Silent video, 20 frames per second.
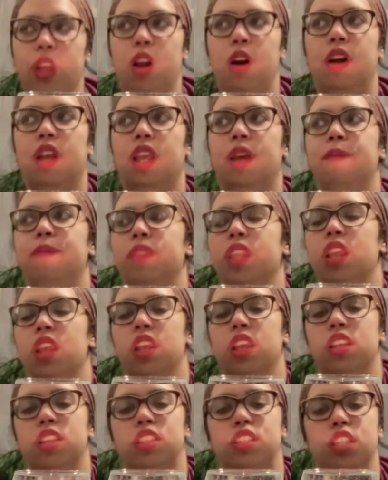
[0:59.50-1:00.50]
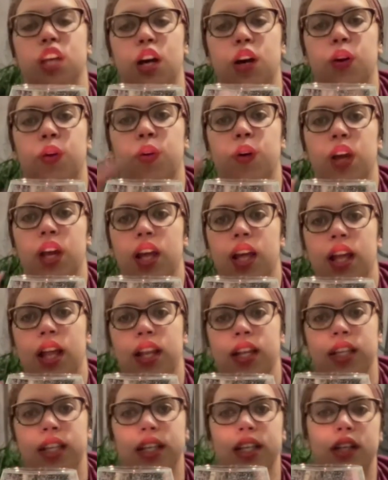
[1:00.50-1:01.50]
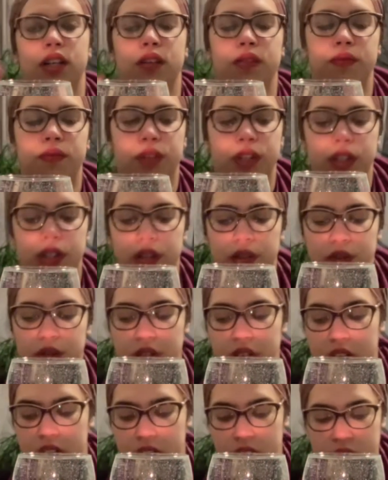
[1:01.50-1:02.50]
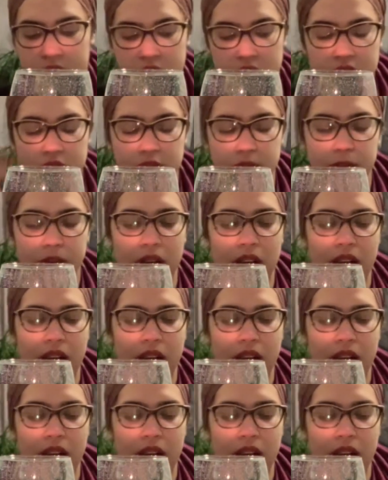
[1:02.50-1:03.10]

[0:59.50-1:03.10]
Okay, so Leo Virgo Cusp,